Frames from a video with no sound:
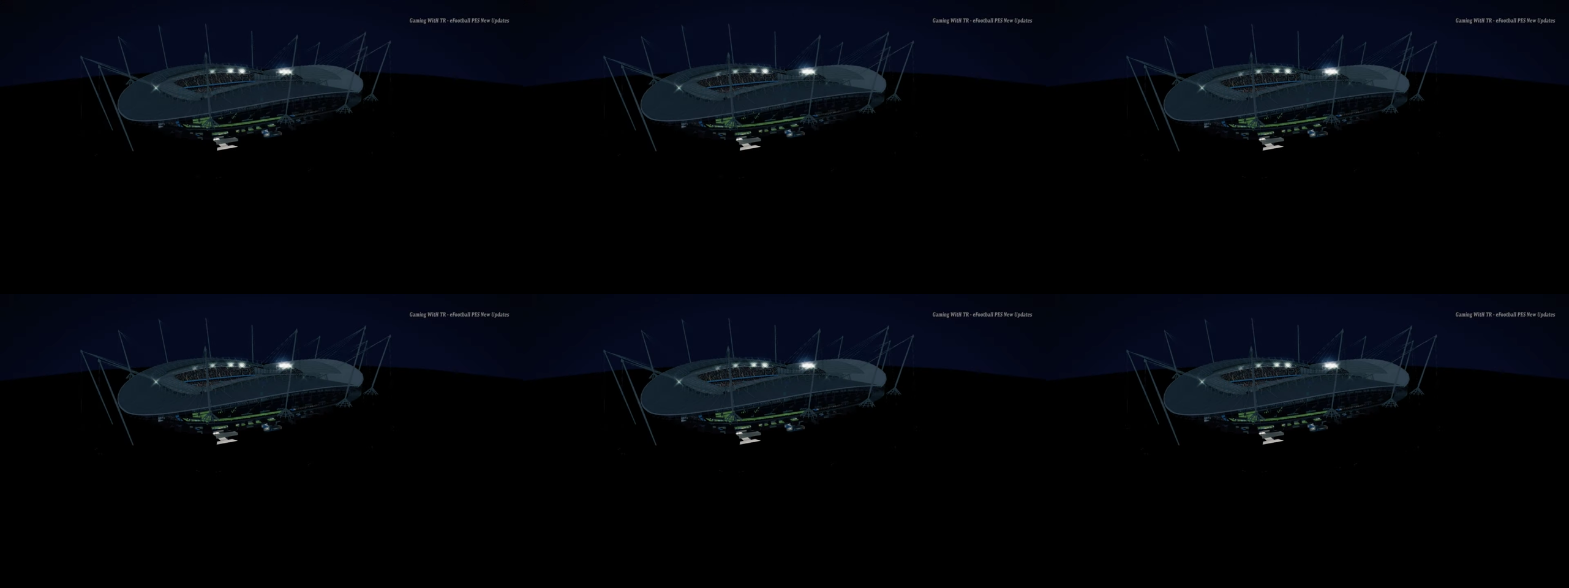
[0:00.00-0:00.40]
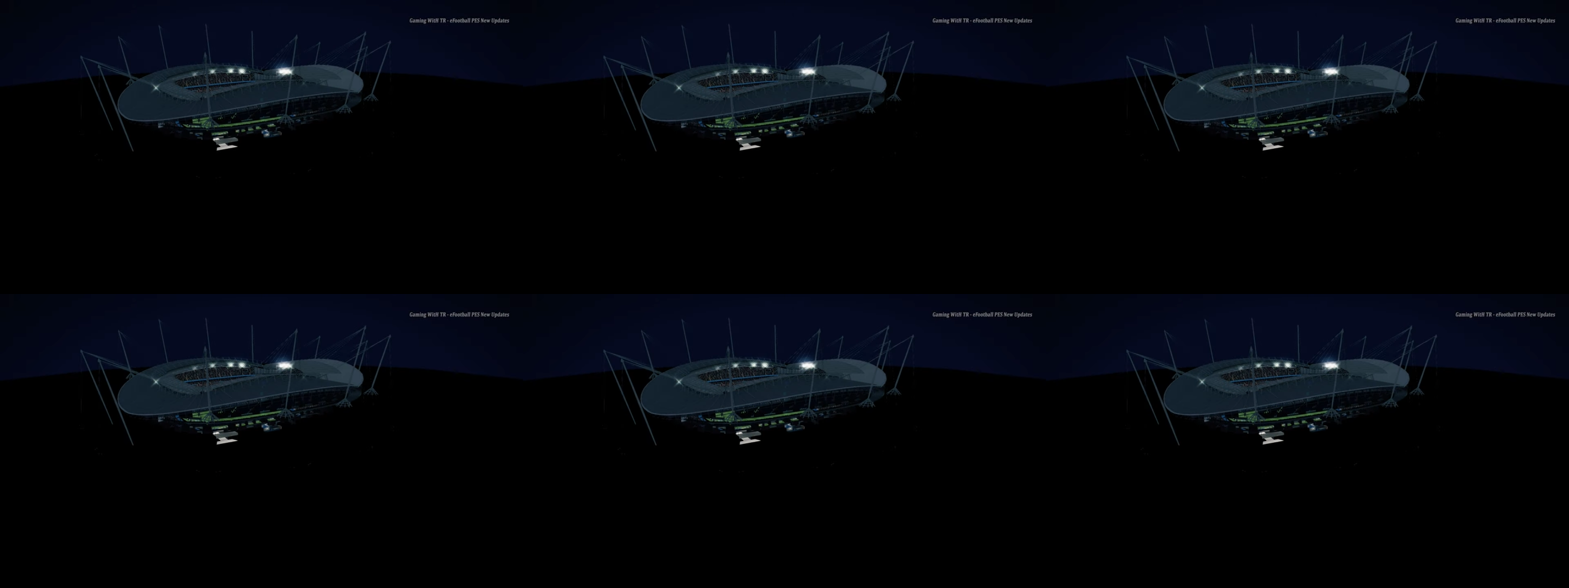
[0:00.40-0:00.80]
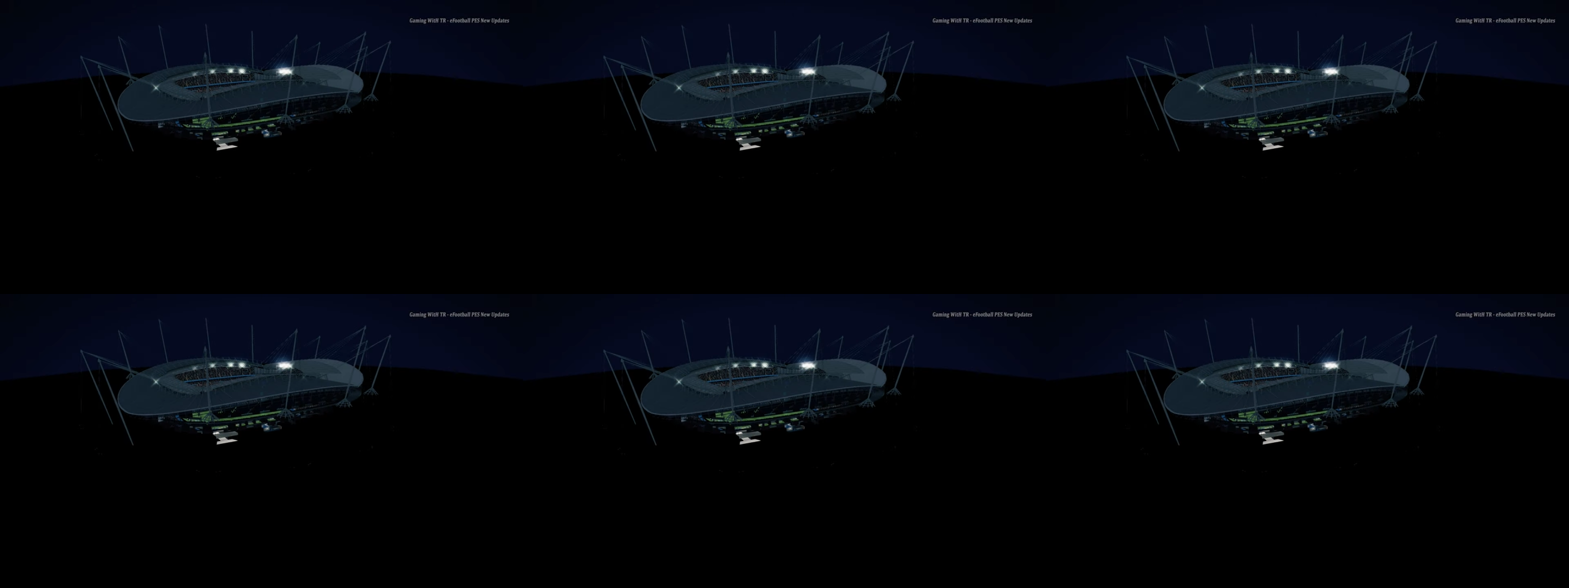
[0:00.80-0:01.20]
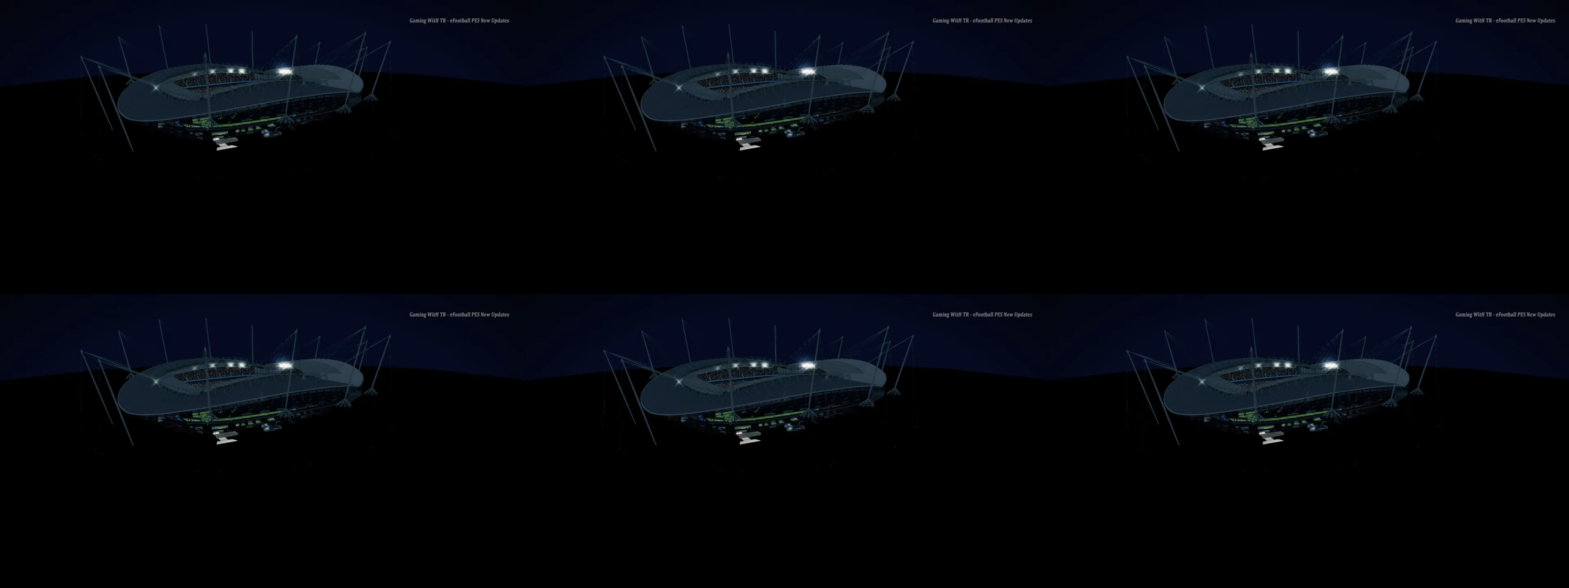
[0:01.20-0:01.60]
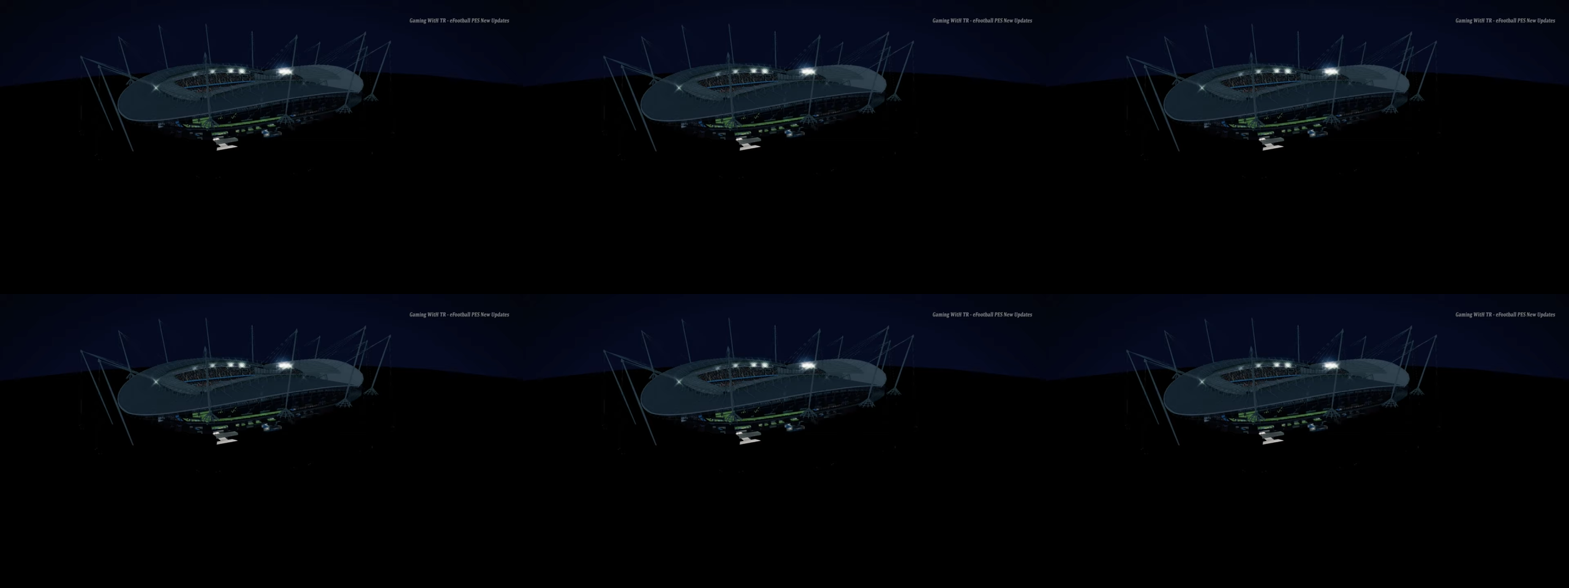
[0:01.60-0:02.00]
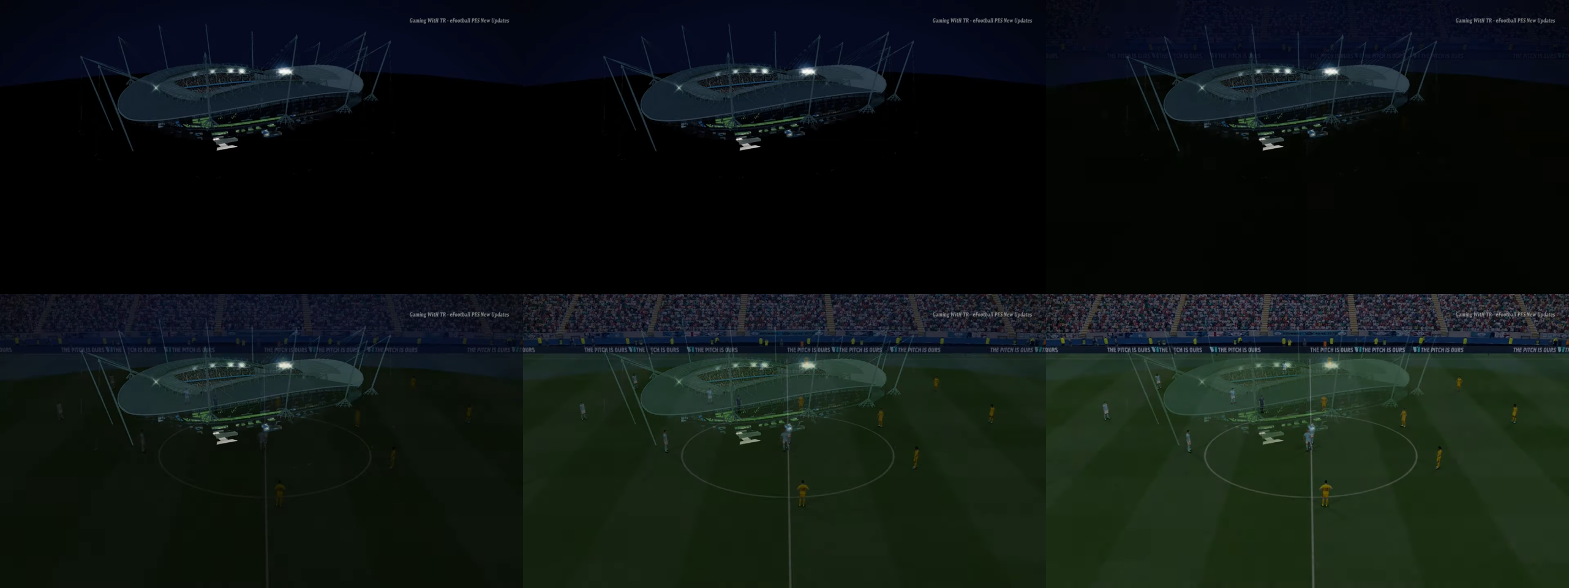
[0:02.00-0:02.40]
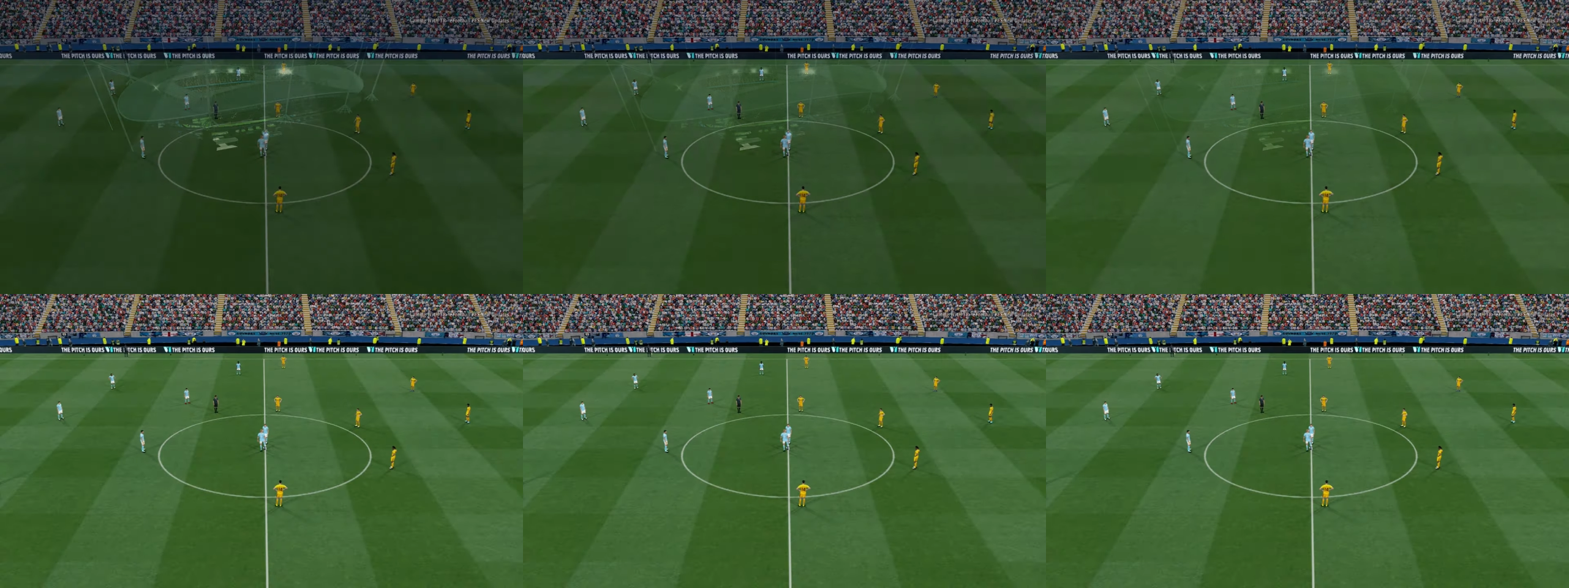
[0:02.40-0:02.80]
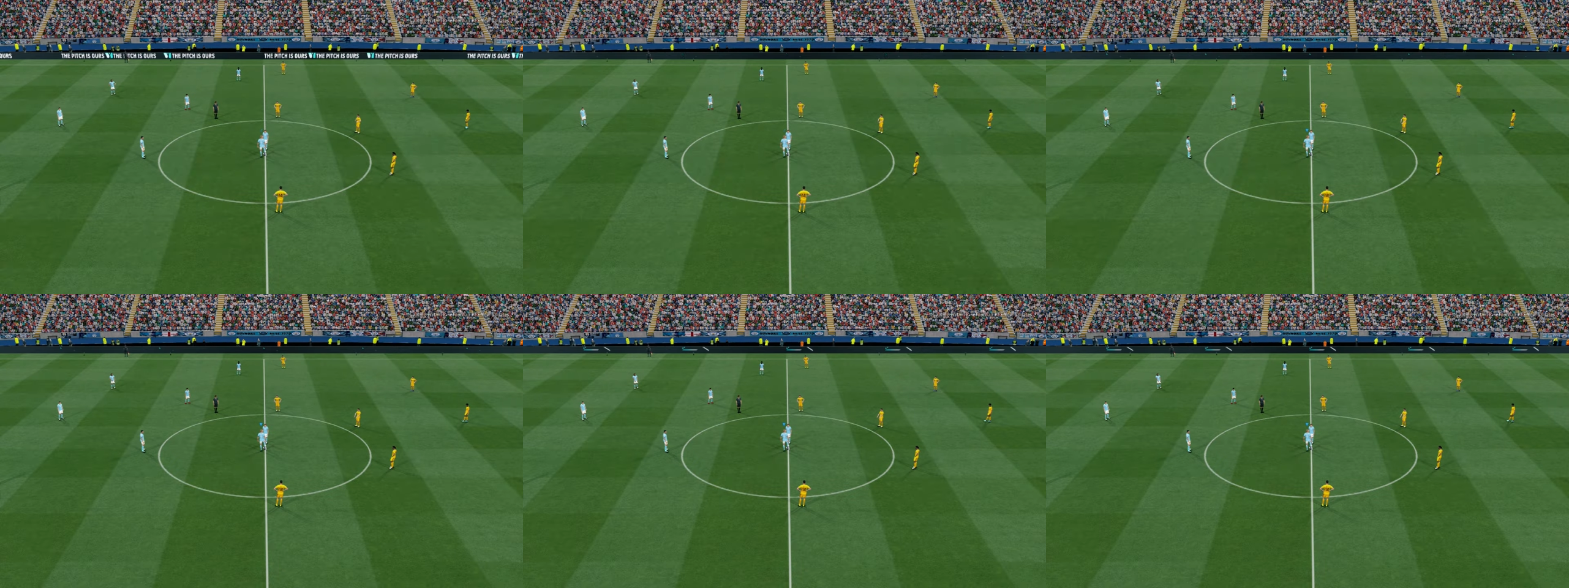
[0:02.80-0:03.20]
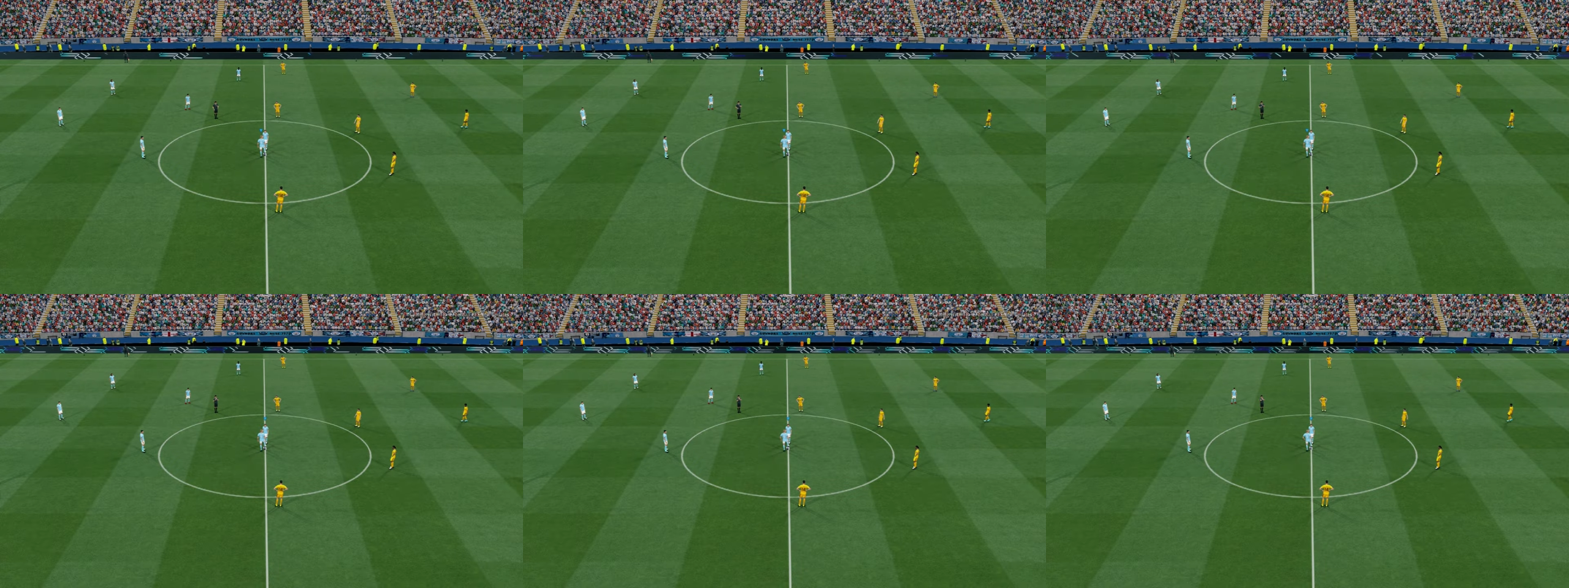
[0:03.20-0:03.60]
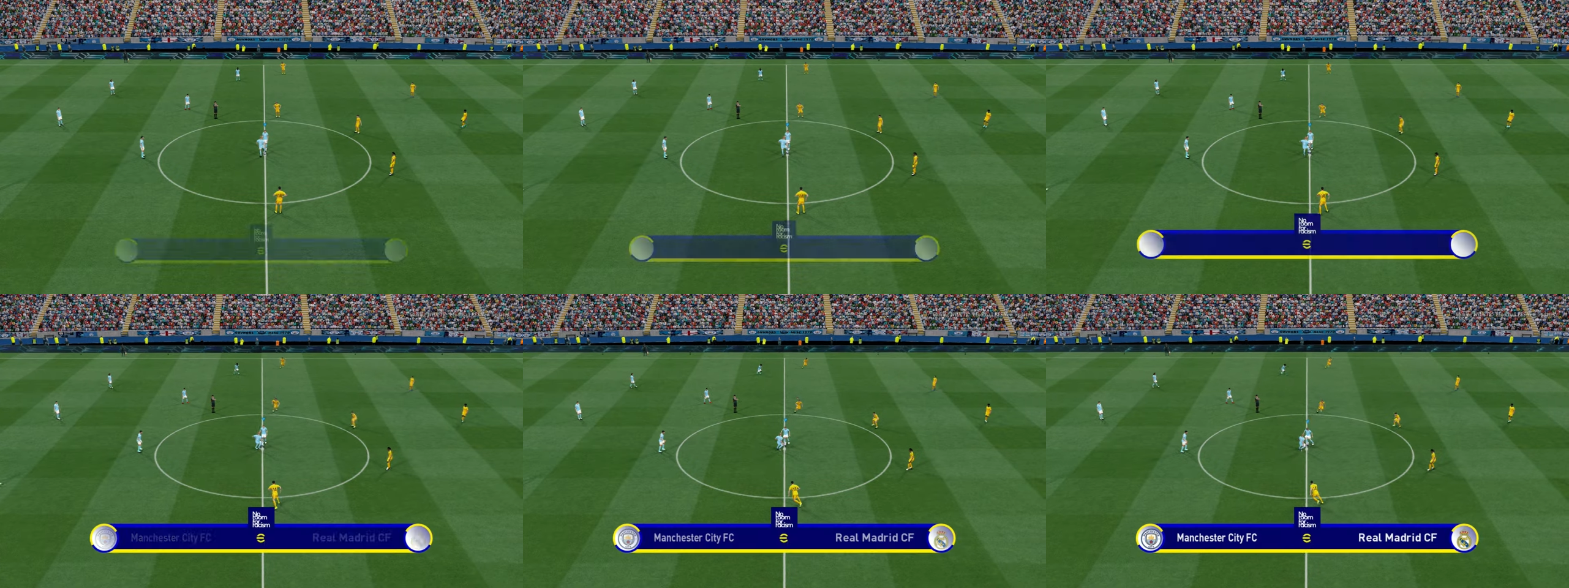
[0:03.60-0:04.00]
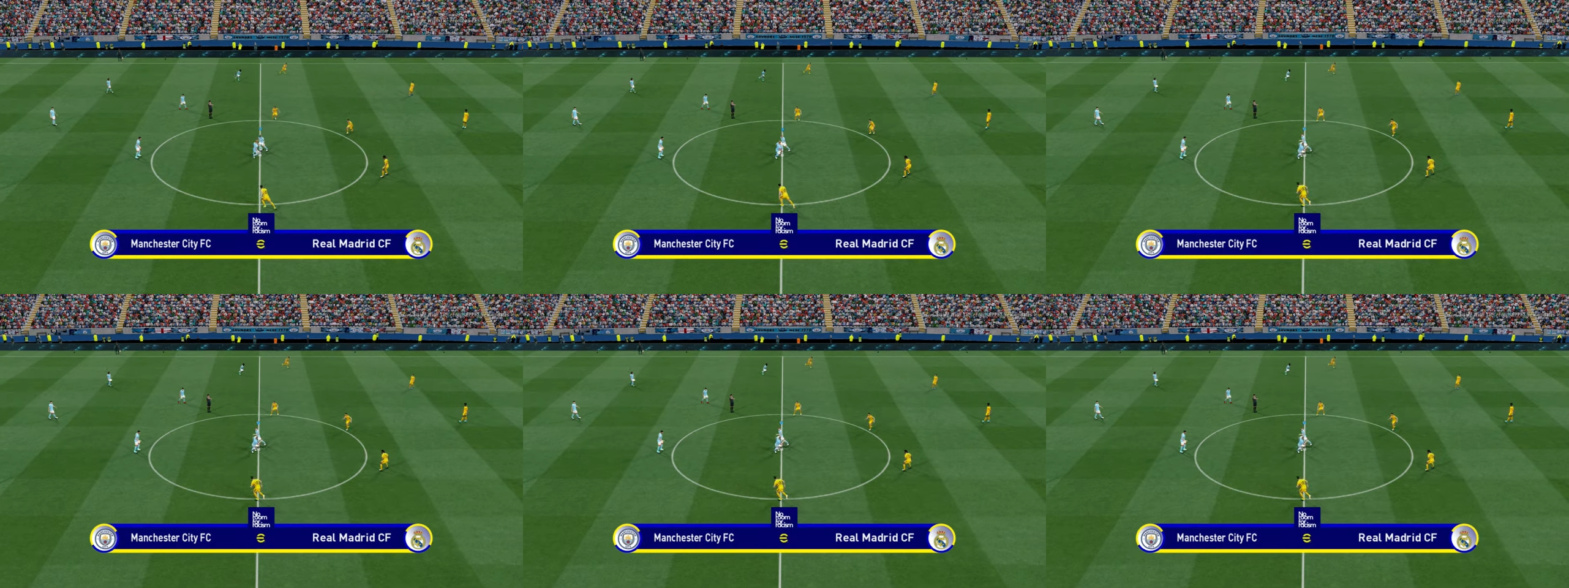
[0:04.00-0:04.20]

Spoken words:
[unreadable: no face in view]